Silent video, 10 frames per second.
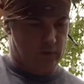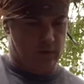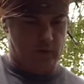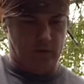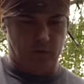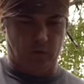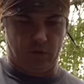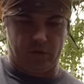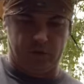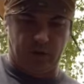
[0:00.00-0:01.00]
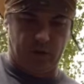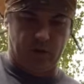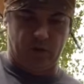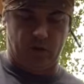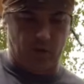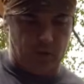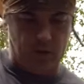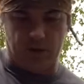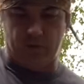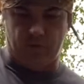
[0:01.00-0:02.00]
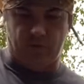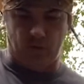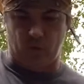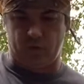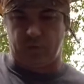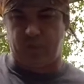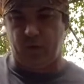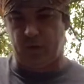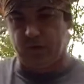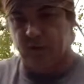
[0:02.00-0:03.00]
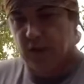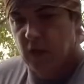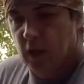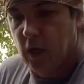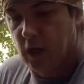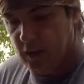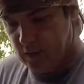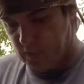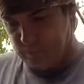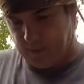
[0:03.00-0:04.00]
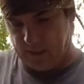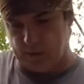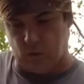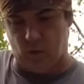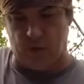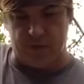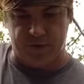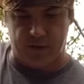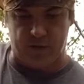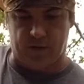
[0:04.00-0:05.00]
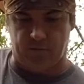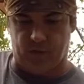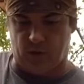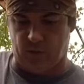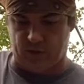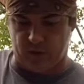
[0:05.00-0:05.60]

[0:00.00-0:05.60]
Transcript: You need one that's cutting and you ain't having to force and push. All right, I'm back to where I see that I've already